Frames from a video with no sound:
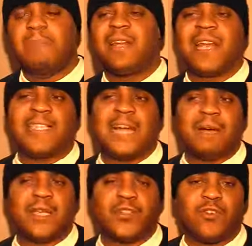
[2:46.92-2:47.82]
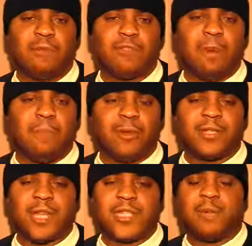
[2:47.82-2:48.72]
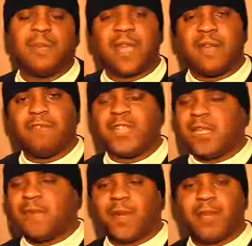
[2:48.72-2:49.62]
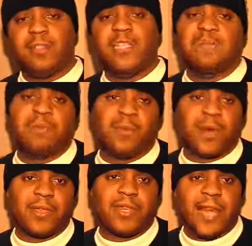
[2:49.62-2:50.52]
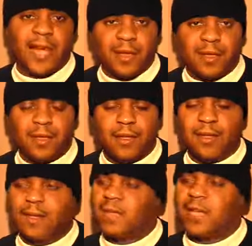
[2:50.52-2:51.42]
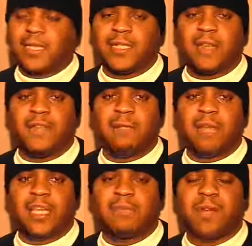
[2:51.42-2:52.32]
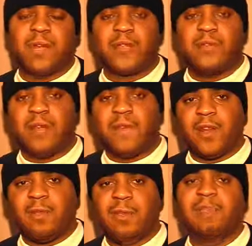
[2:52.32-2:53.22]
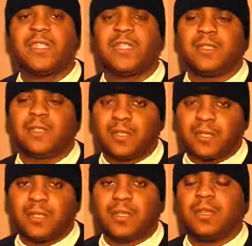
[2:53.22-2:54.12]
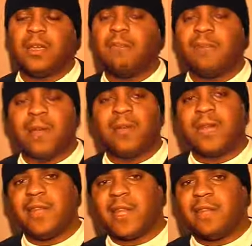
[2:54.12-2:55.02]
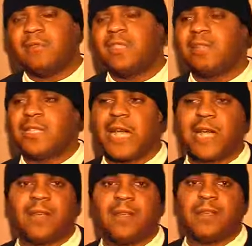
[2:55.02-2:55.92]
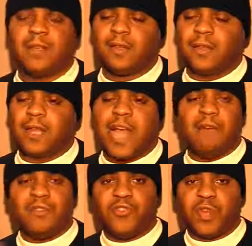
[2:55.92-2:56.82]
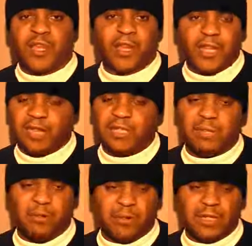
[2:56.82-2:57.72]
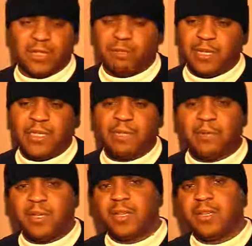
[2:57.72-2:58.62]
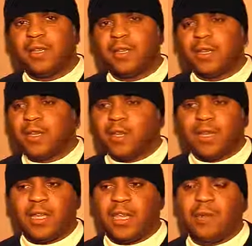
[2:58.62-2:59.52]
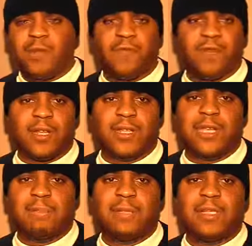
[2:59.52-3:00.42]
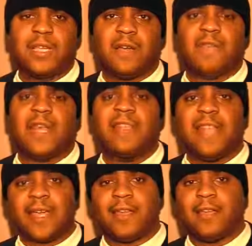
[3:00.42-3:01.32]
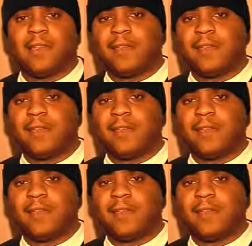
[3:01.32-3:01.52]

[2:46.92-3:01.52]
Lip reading: I mean, last time I saw him was on my birthday, October 9th. We shot the video, 6 Main Ways to Die. That's self-explanatory, that video, but he was impaled that day, you know, so he was hot. I was drinking, and he was smoking some PCP. He wasn't really seeing himself that day.